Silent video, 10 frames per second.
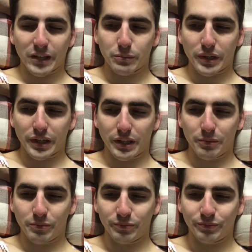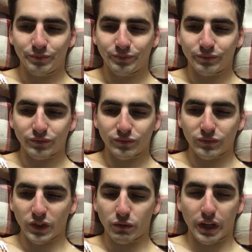But
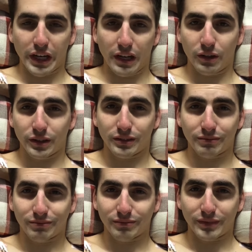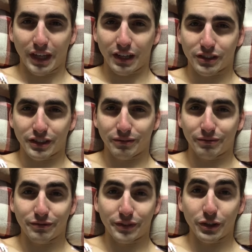right now, I actually
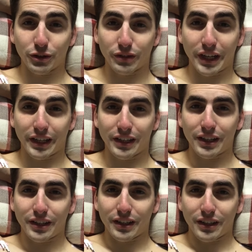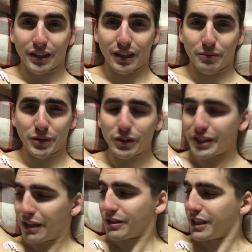feel great. The only
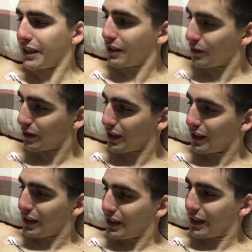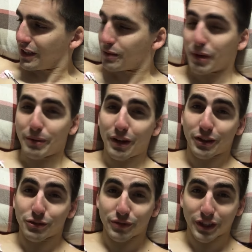downside, though, is my mouth
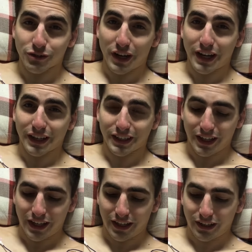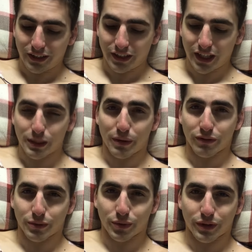is really dry, and I keep
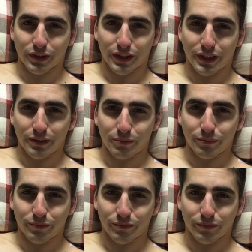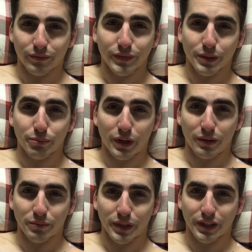having to put on lip
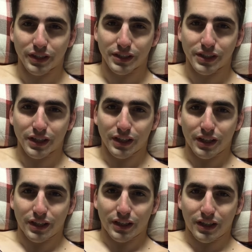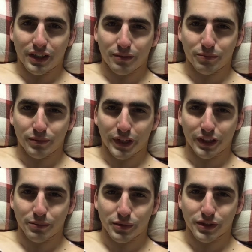balm because my
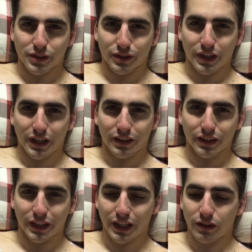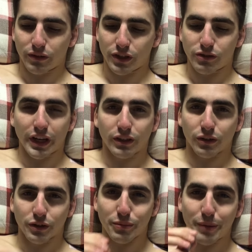lips are kind of like getting really dry
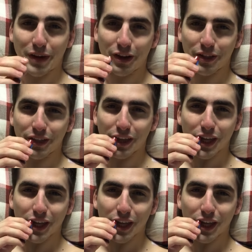along with my mouth.